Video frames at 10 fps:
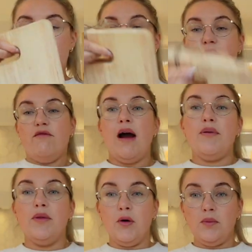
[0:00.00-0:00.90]
and then
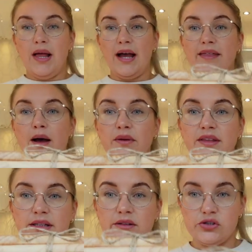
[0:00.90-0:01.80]
wrap them up like that with
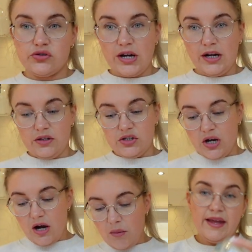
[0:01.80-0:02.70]
the little string at the
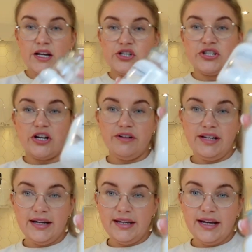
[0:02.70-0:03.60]
top. And then I just got a
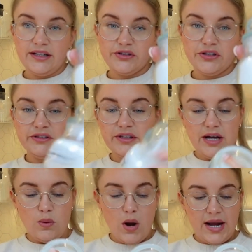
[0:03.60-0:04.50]
Yankee Candle,
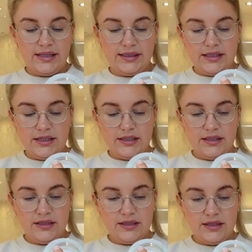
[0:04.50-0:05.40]
a white linen
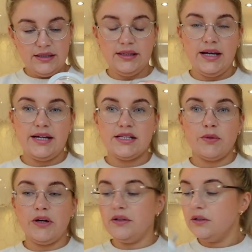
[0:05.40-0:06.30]
and lace
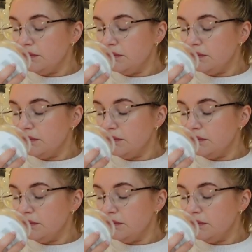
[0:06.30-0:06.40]
one. I